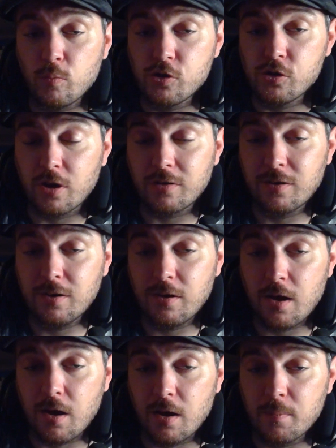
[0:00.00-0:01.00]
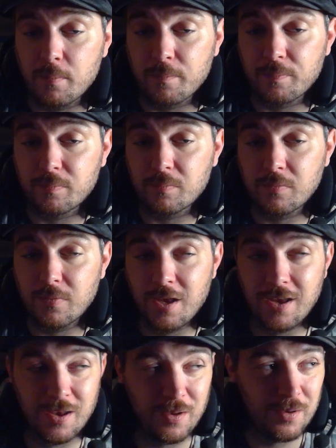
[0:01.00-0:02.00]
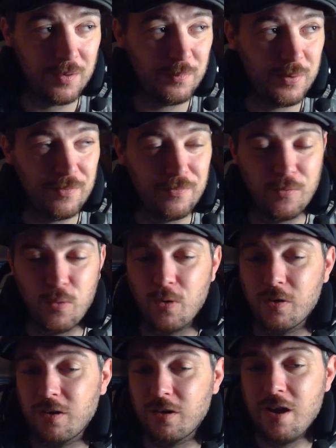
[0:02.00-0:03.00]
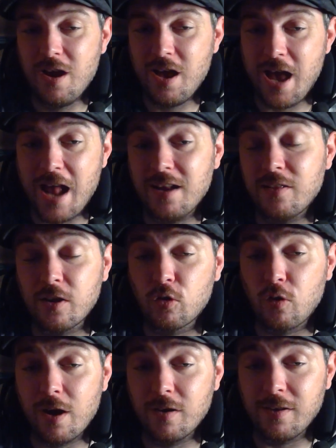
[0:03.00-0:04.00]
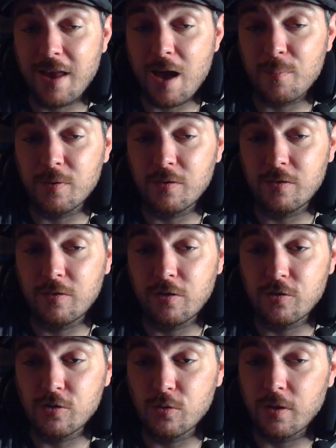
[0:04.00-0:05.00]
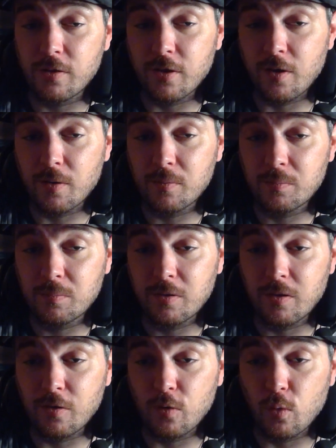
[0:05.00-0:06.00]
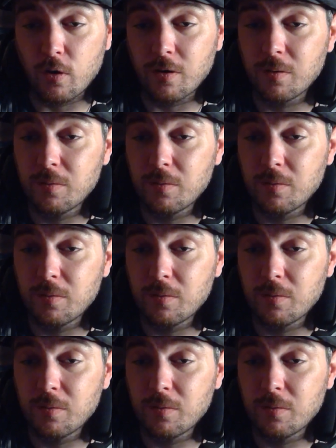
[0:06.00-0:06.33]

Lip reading: just in time before anything crazy happens to Judith here, to their daughter.